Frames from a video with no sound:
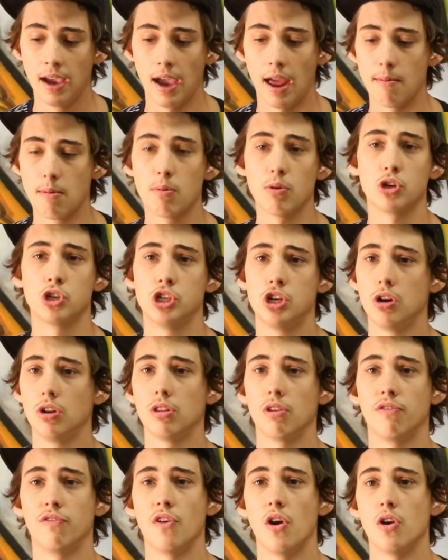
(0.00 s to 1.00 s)
I remember shooting
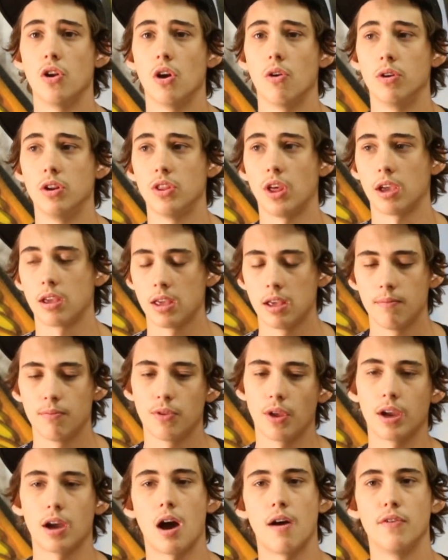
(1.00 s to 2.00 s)
the photo, and he
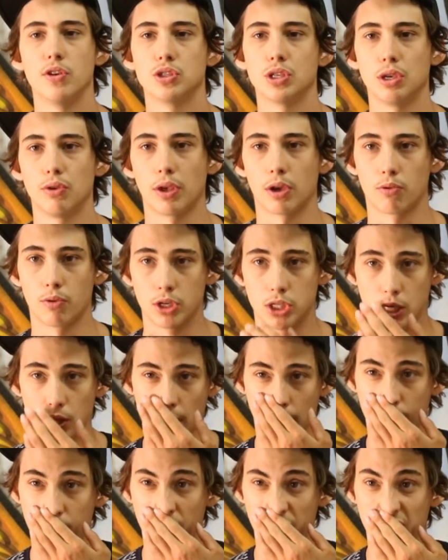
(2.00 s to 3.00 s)
like obviously like Richie
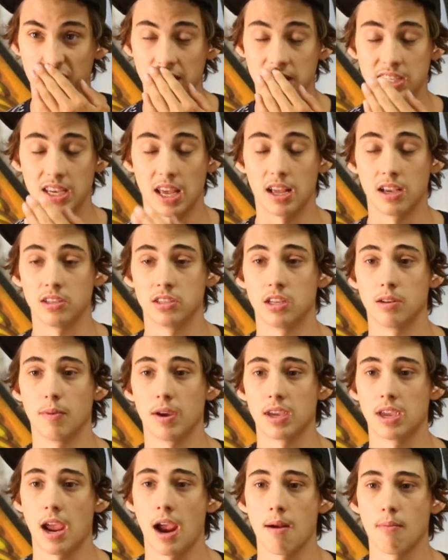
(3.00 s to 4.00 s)
like put the settings into
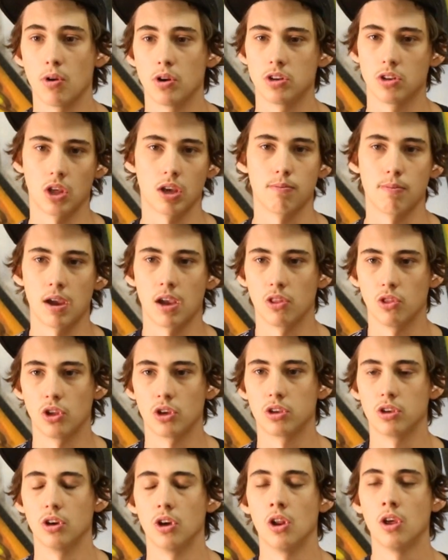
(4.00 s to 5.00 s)
my camera to like make it
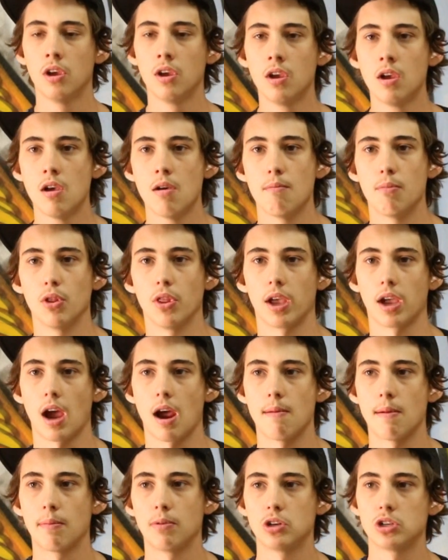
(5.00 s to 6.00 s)
look good. But like I
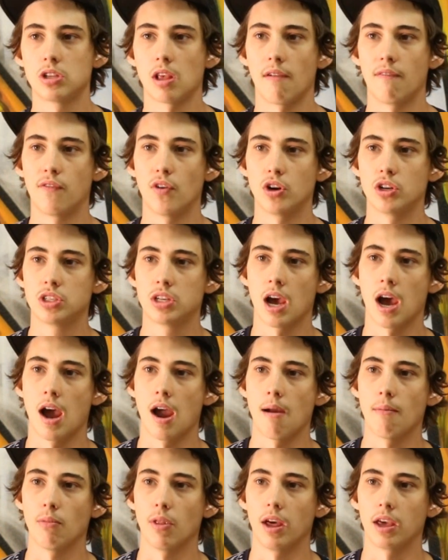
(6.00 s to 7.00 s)
remember just that first
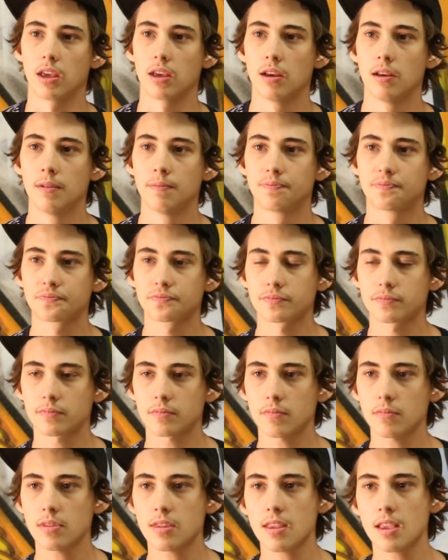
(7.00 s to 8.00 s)
time like
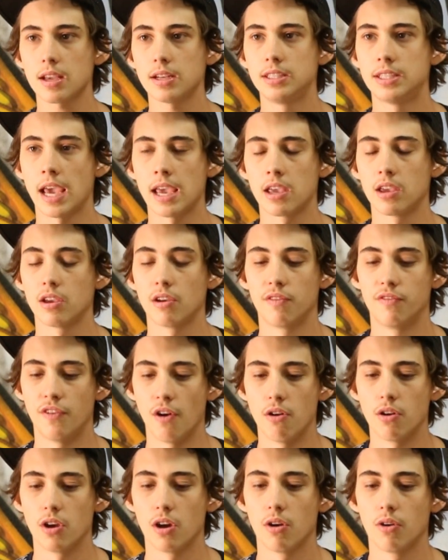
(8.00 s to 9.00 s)
taking a
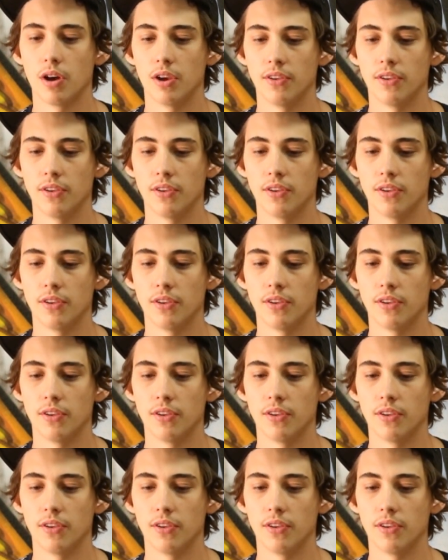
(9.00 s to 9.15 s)
photo